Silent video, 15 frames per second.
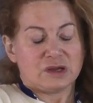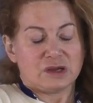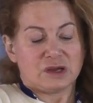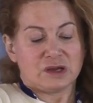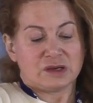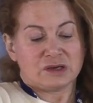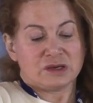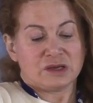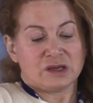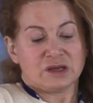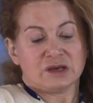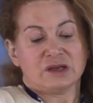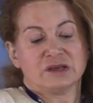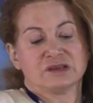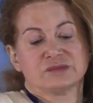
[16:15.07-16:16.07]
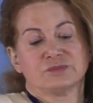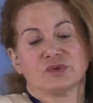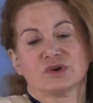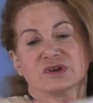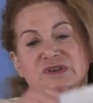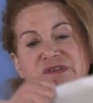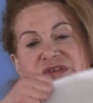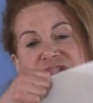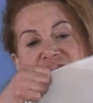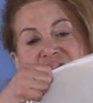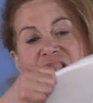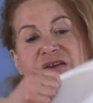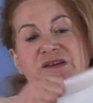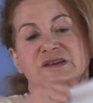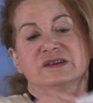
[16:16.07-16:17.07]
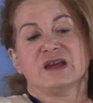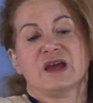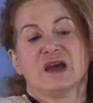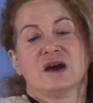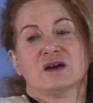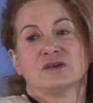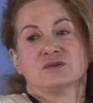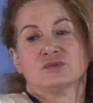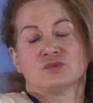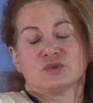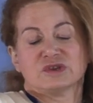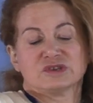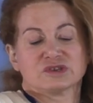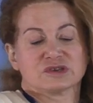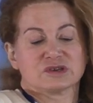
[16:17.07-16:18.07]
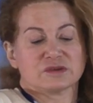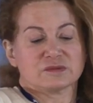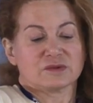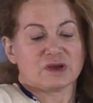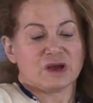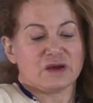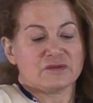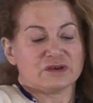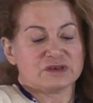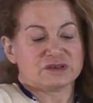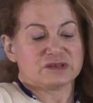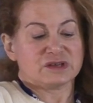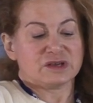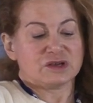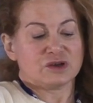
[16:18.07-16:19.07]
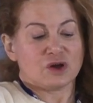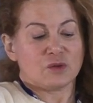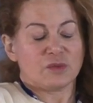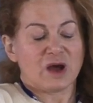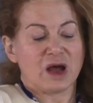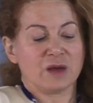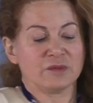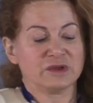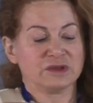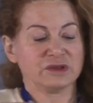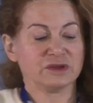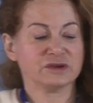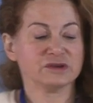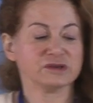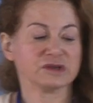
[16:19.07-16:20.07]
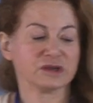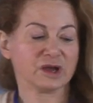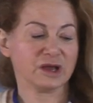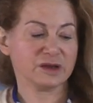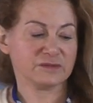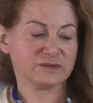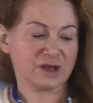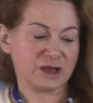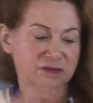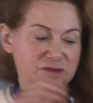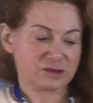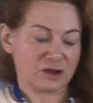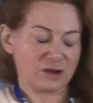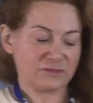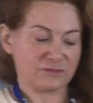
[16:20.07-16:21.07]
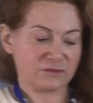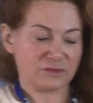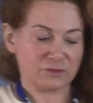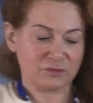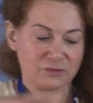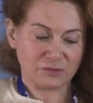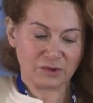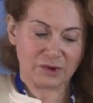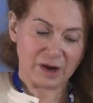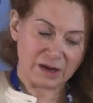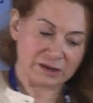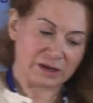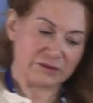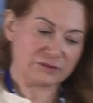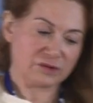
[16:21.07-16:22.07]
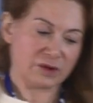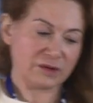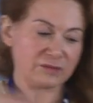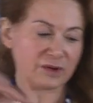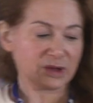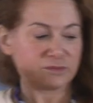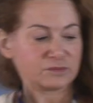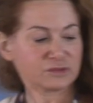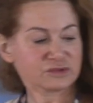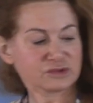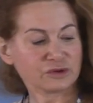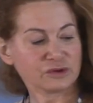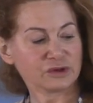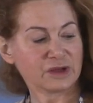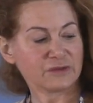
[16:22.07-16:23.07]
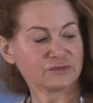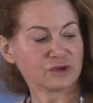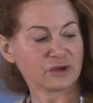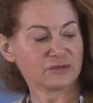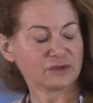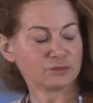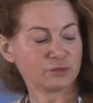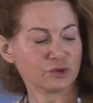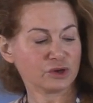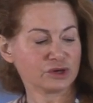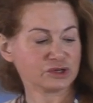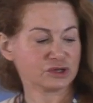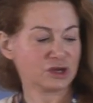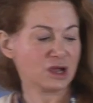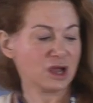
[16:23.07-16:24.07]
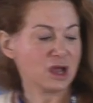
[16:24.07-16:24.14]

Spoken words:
And in his book, Stand Down, which covers the Obama years, it kind of takes off from where I left off. I sort of left off at Bush.